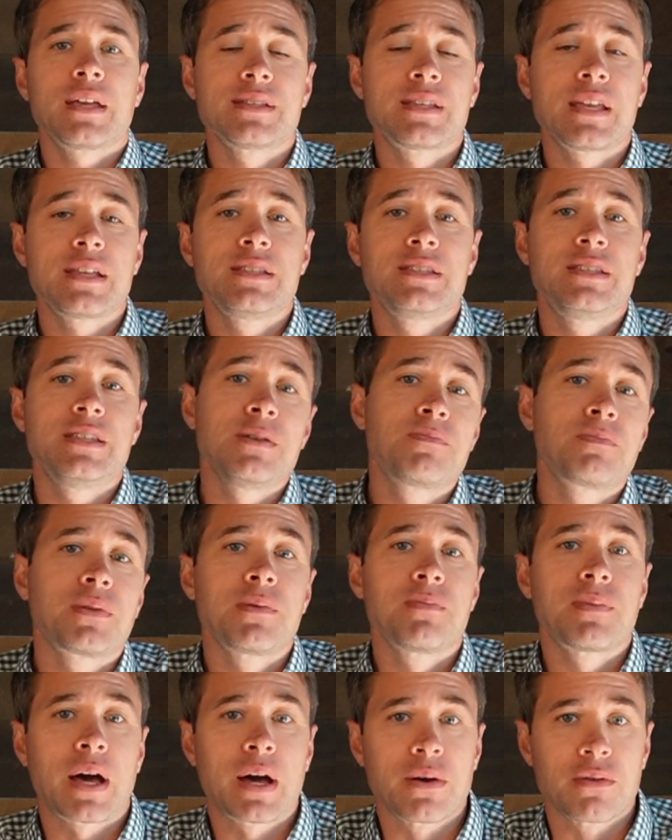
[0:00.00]
is a deeply
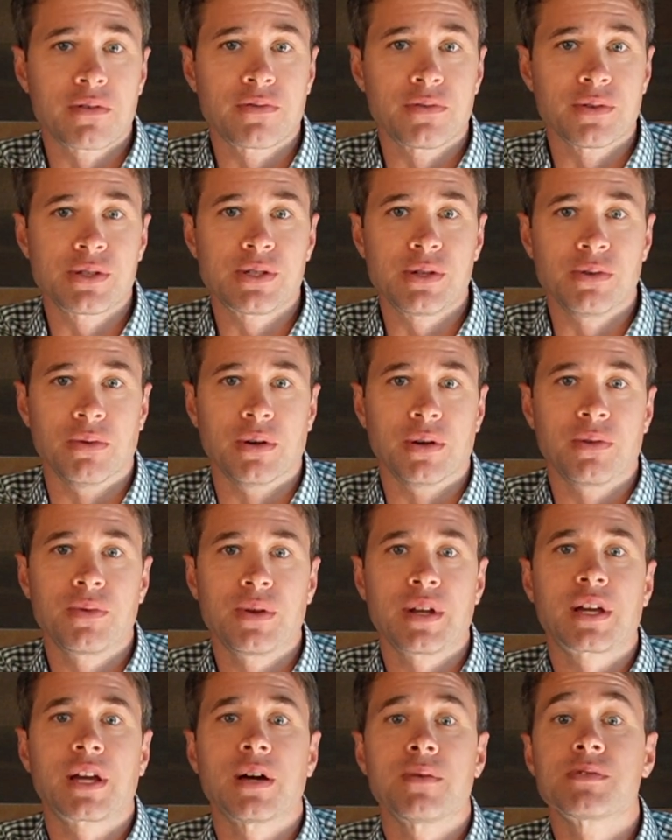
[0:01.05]
powerful tool when
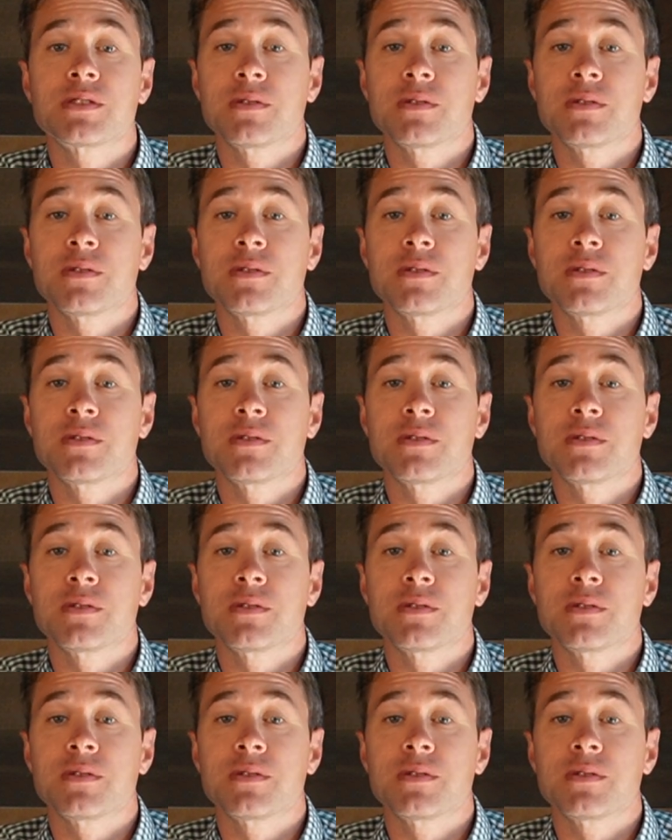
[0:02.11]
it comes